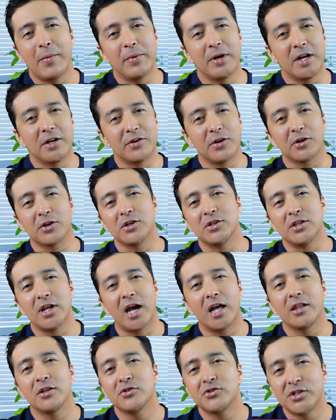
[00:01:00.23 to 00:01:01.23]
I'm an
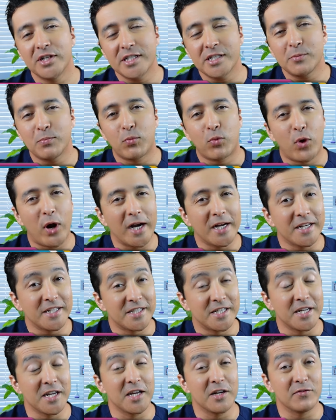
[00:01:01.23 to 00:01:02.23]
endocrinologist
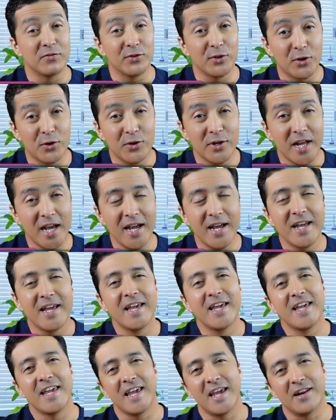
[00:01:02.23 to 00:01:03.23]
practicing in Florida
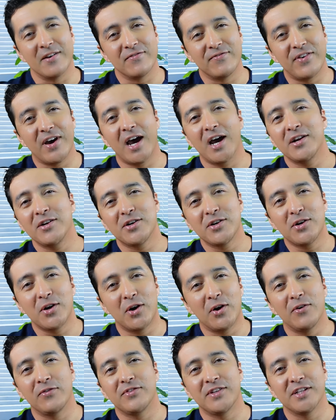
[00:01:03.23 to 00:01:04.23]
and
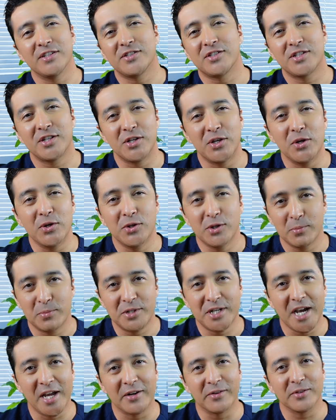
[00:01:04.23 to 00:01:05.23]
founder of this YouTube
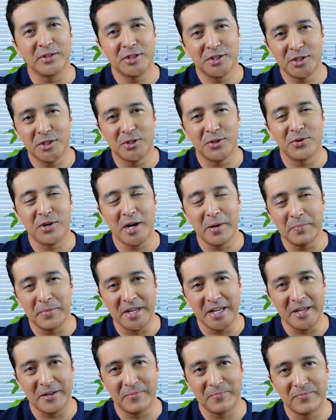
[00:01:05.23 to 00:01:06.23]
channel,
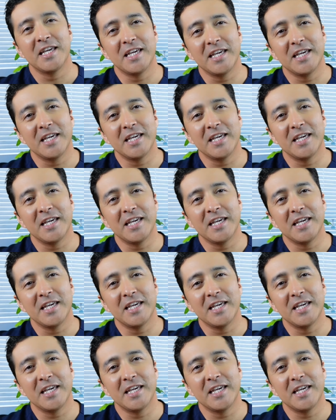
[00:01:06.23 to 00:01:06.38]
SugarMD.